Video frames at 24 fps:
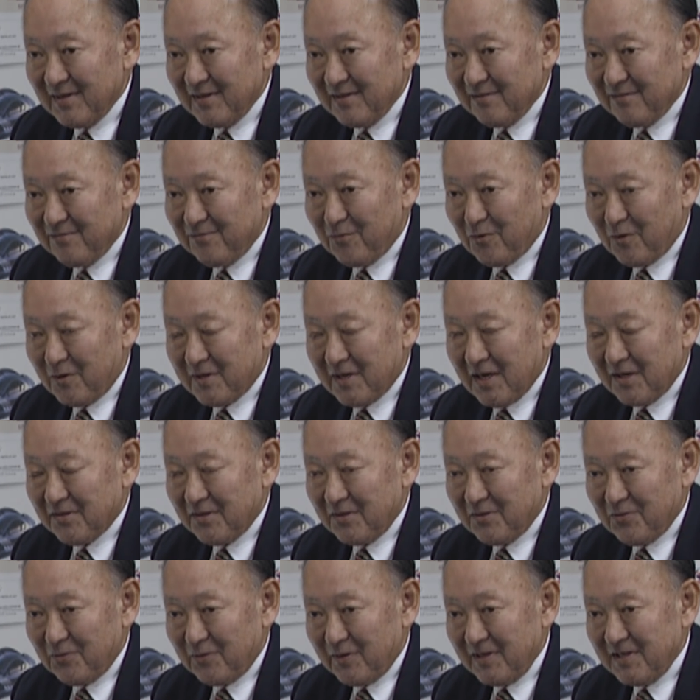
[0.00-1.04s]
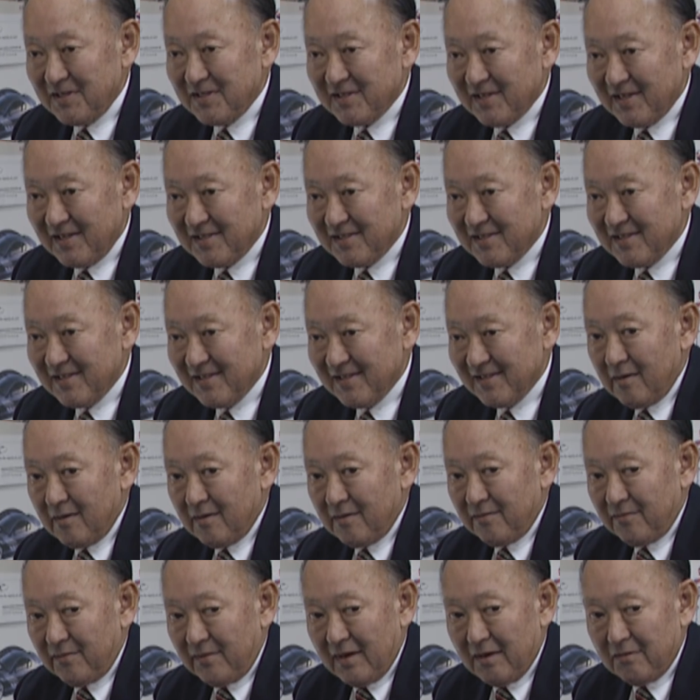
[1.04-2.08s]
forked out the 20 cents.
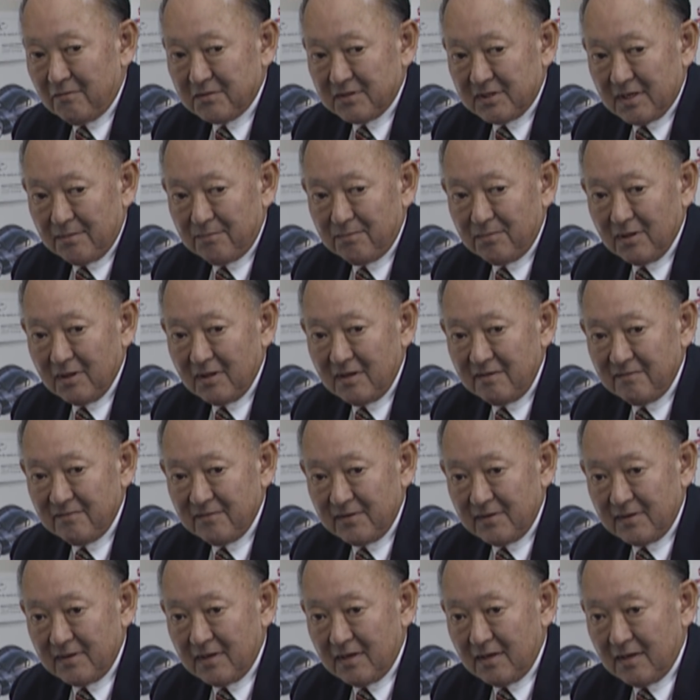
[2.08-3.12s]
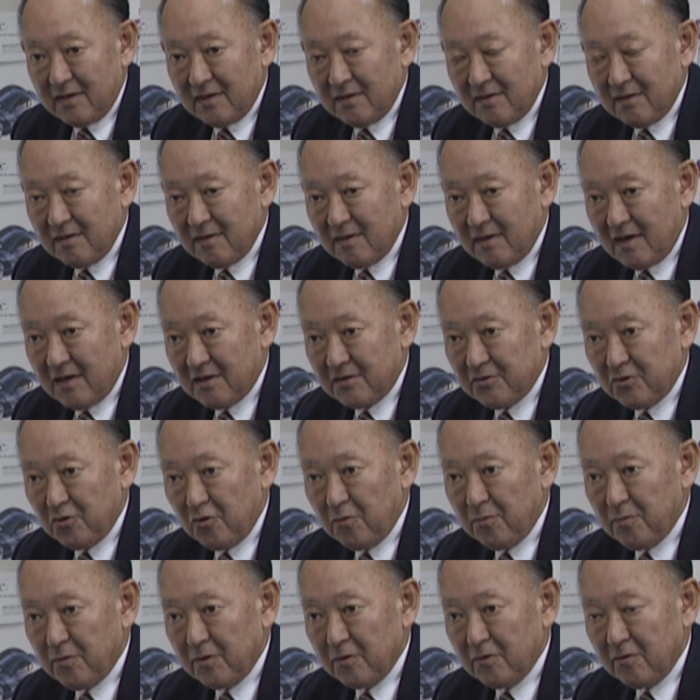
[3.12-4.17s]
That was, I believe, in
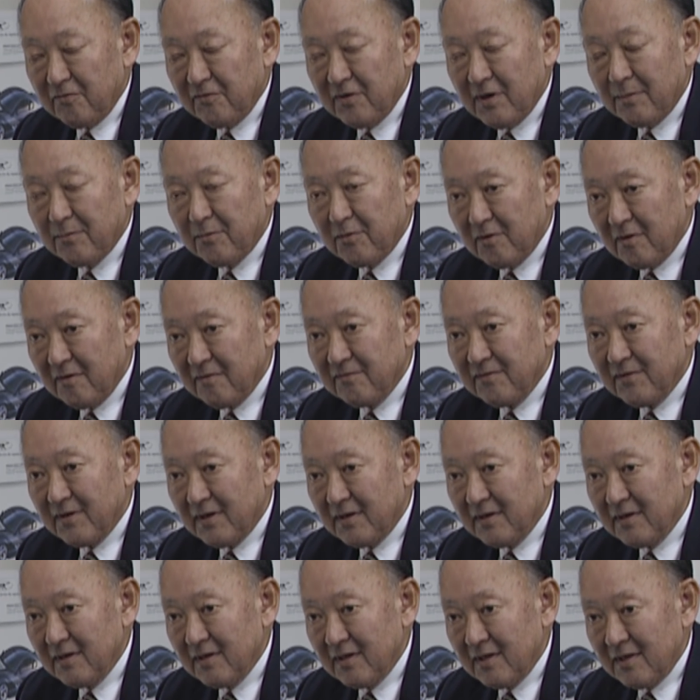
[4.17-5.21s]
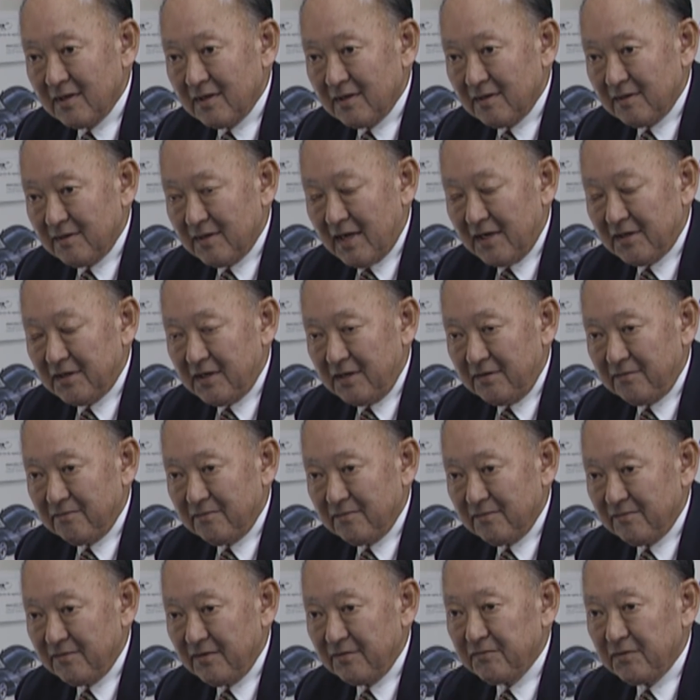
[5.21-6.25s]
October, November of
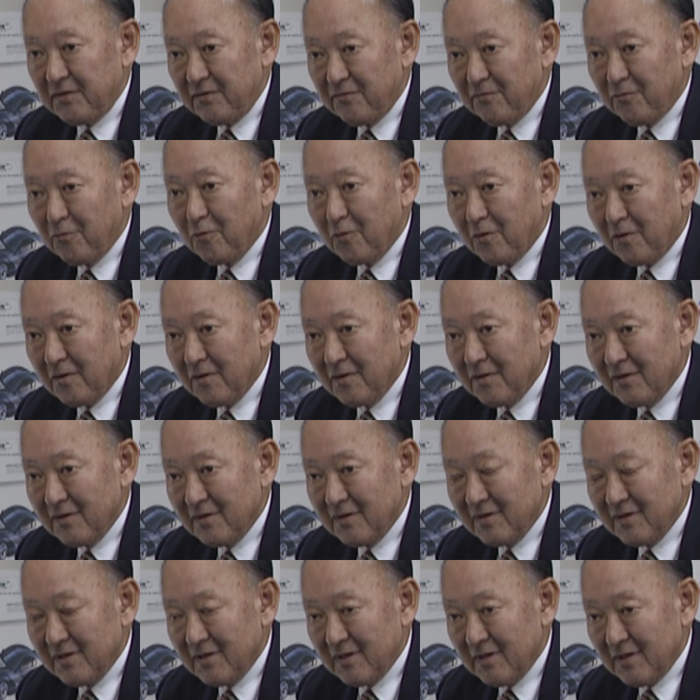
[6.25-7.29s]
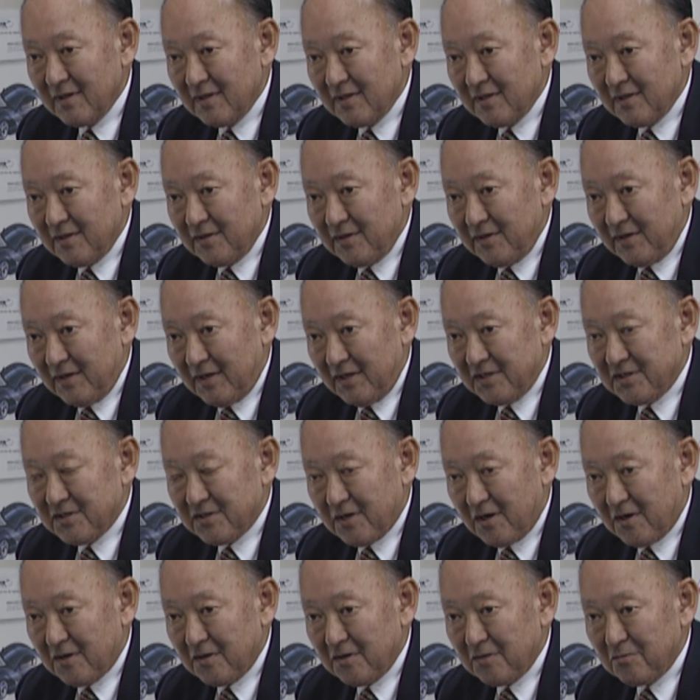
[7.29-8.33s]
1954. And I
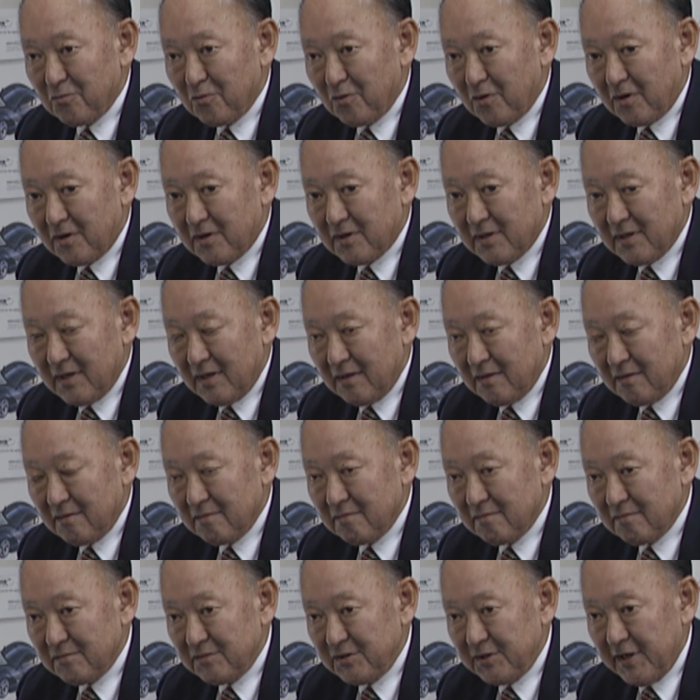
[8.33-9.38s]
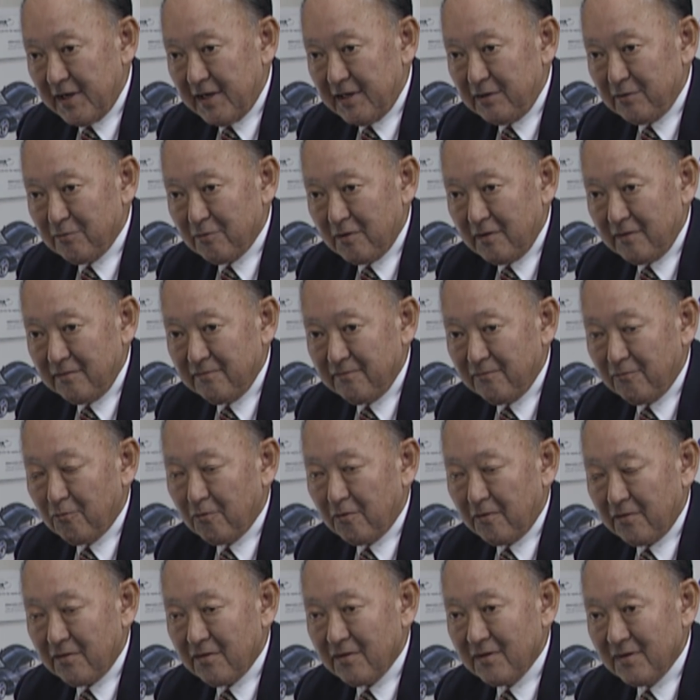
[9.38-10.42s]
started work January
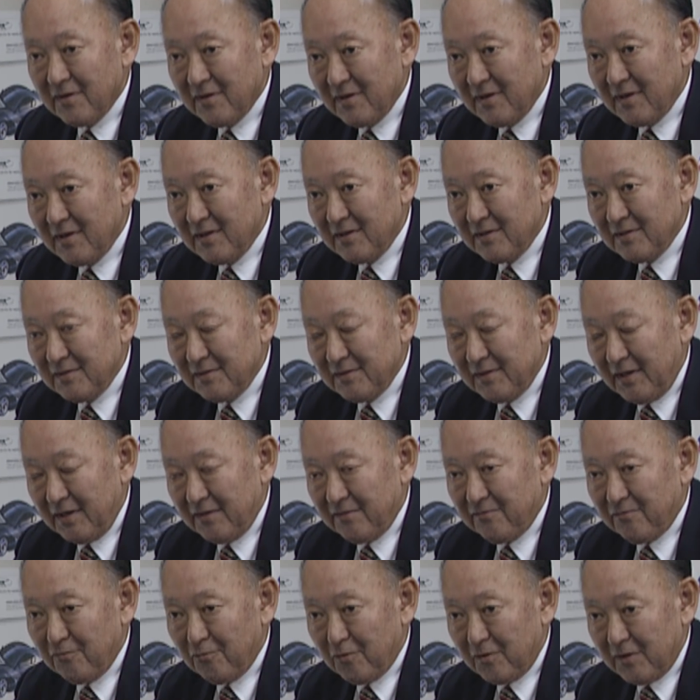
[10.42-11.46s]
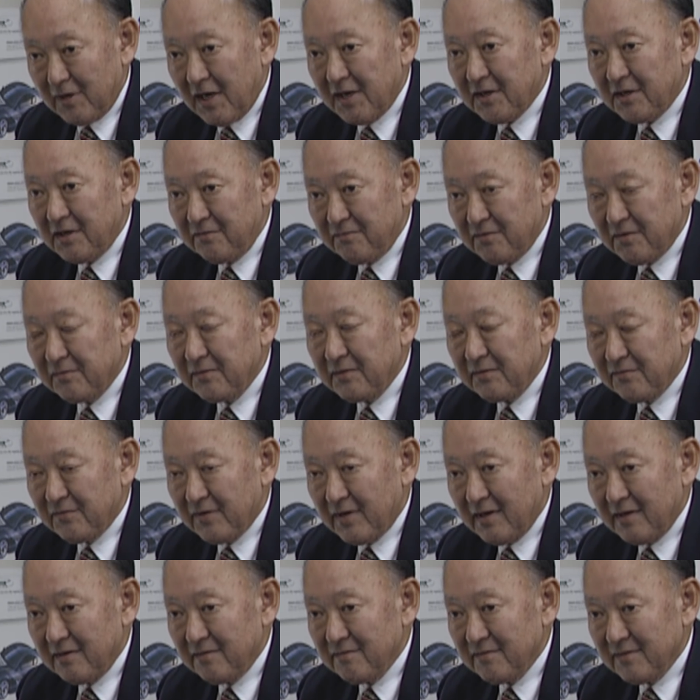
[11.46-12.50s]
4th at Ford,
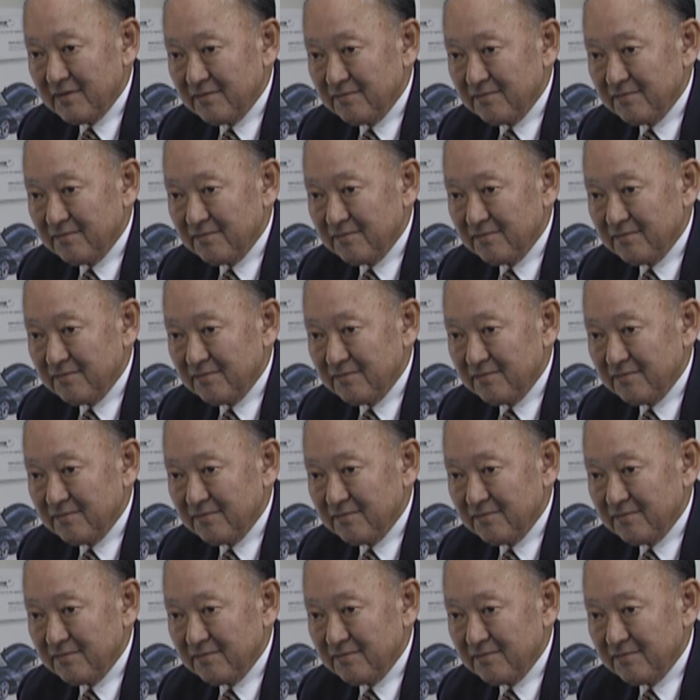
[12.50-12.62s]
1955.